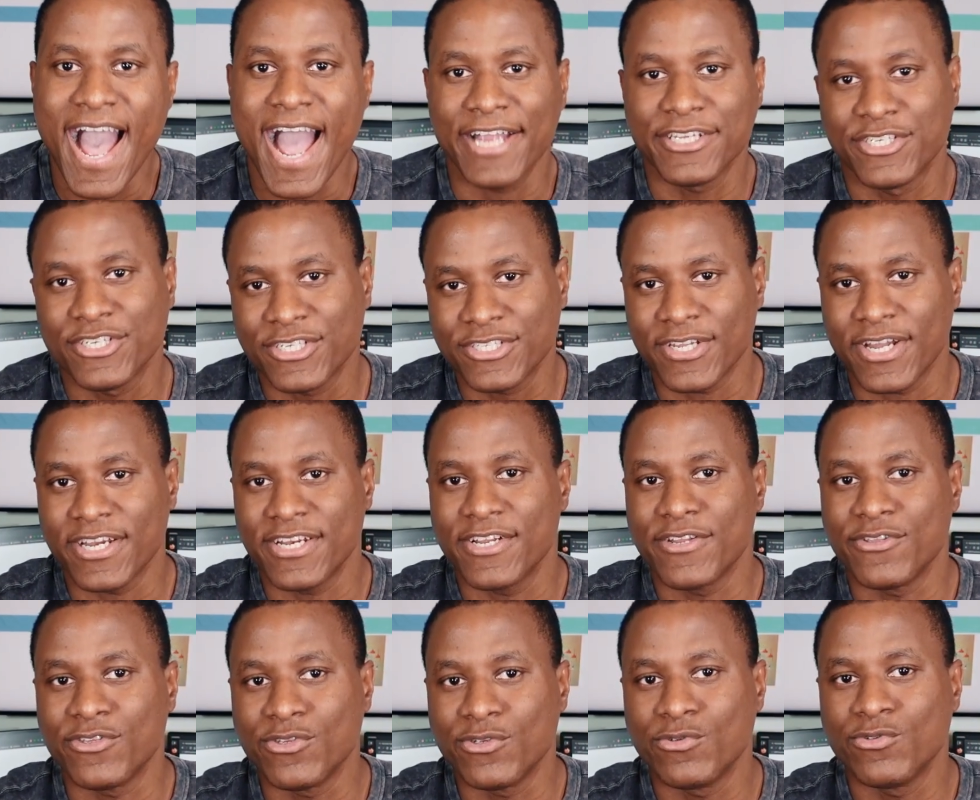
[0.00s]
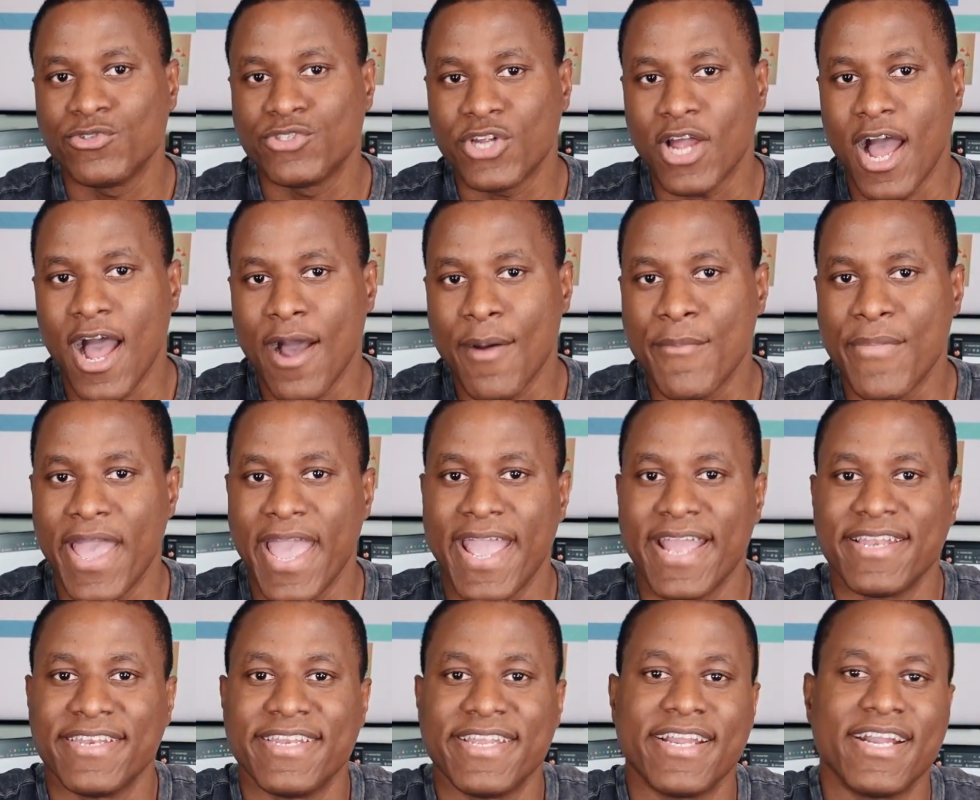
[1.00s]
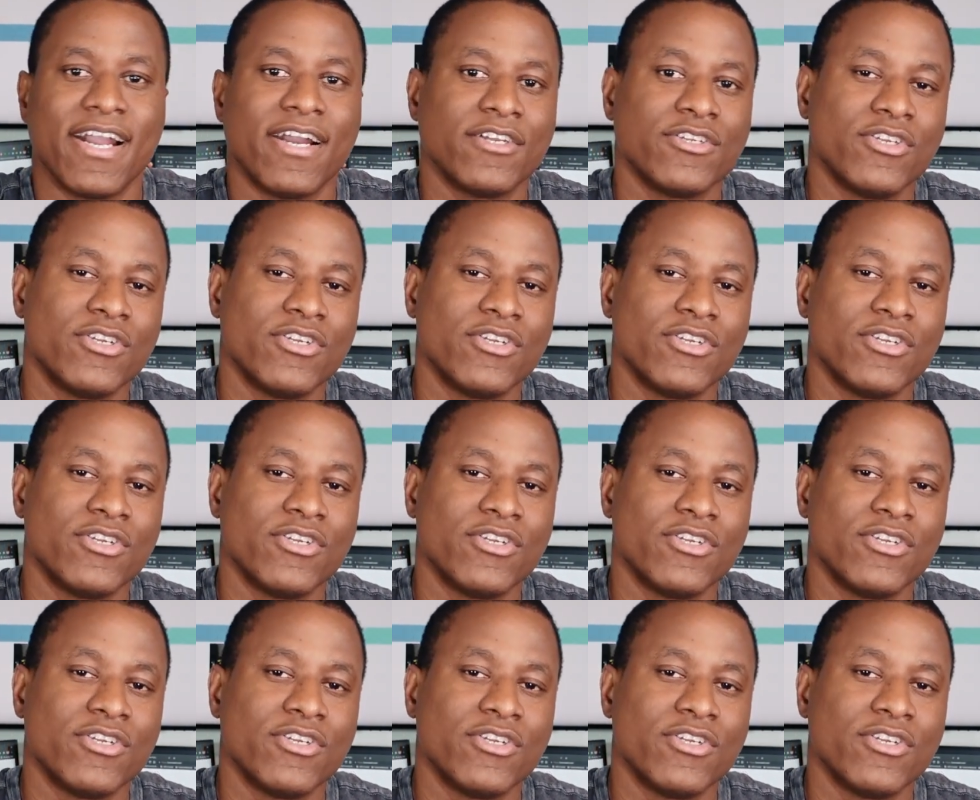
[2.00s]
I just started a new job and there are